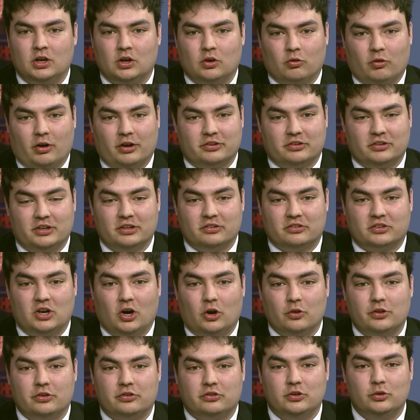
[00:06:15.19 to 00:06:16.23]
Residents
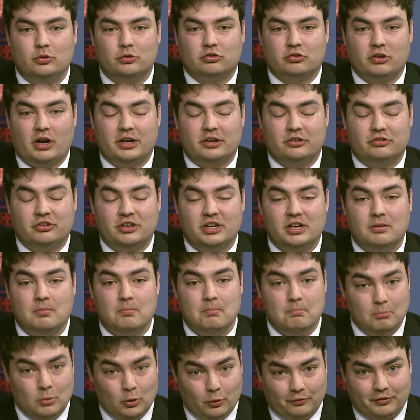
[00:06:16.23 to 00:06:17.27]
call this new strategy
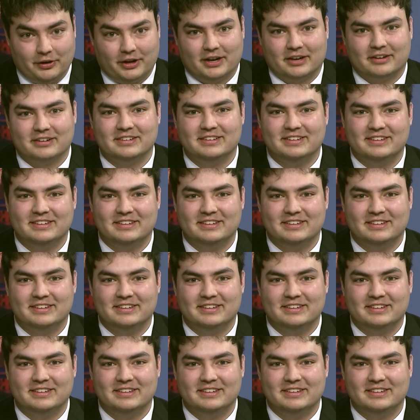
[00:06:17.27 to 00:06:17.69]
moving.